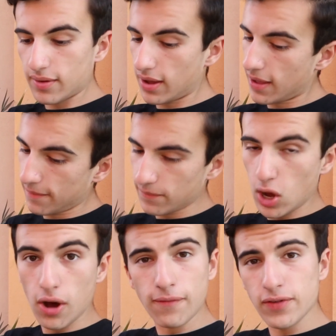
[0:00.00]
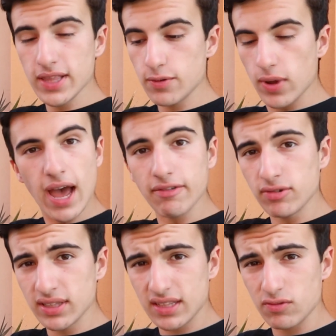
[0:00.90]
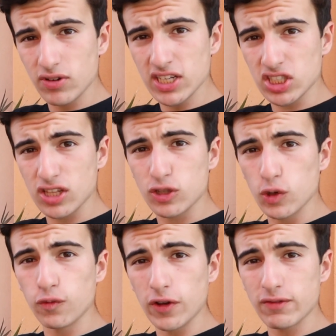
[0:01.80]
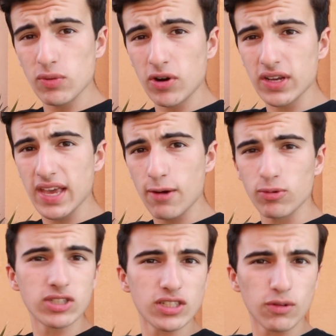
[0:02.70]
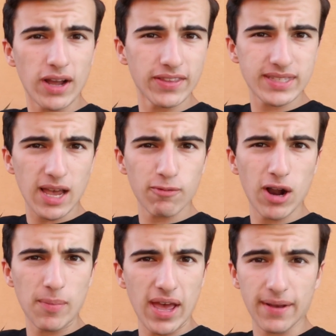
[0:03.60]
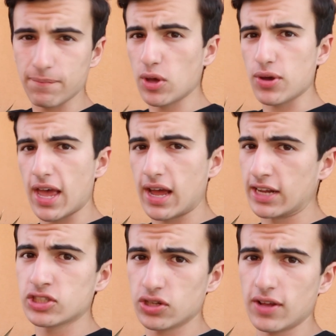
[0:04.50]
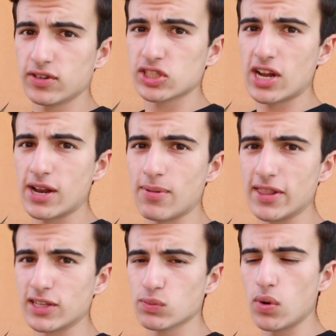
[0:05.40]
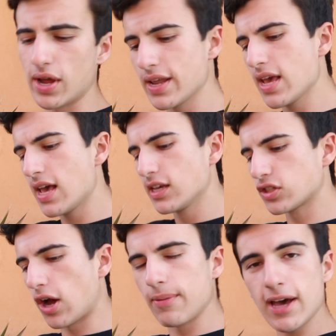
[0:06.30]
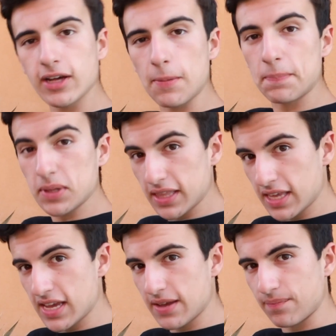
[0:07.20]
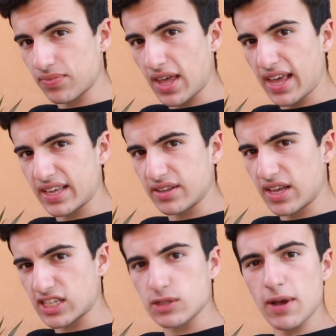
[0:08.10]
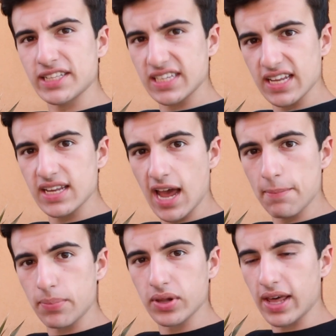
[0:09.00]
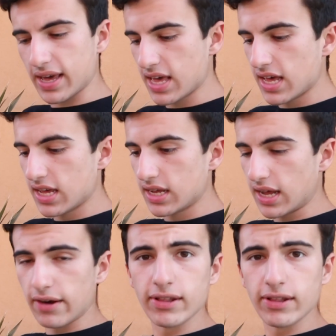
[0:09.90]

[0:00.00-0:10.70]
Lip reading: hopefully, we haven't reached the 250 mark yet, which is around the time where I'm like, okay, I should have a shiny by this point. So I'm not completely like expecting it yet, but like, I